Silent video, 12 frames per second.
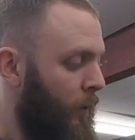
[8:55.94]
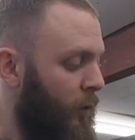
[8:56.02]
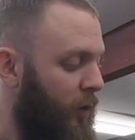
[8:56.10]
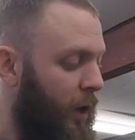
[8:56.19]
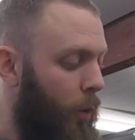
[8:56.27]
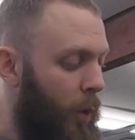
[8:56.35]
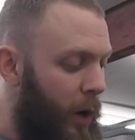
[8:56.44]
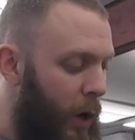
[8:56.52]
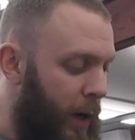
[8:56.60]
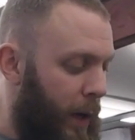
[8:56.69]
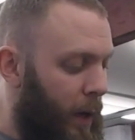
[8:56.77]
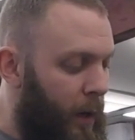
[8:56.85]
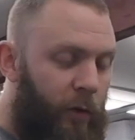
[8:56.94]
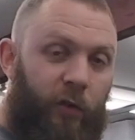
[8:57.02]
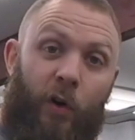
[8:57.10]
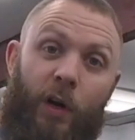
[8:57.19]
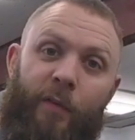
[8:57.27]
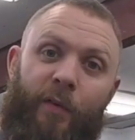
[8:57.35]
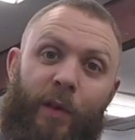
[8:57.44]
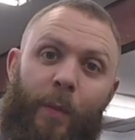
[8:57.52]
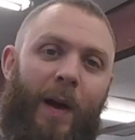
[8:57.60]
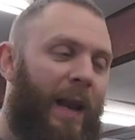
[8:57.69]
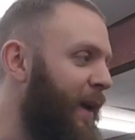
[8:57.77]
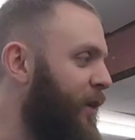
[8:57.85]
so that when I turn it from the
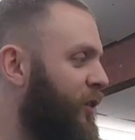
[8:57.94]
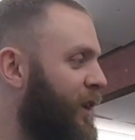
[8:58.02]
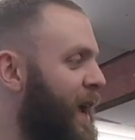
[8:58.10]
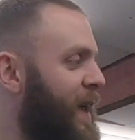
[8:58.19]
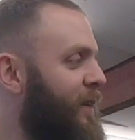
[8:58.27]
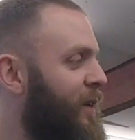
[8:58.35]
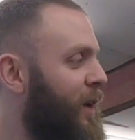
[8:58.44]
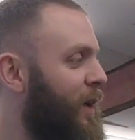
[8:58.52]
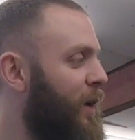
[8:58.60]
bell housing end,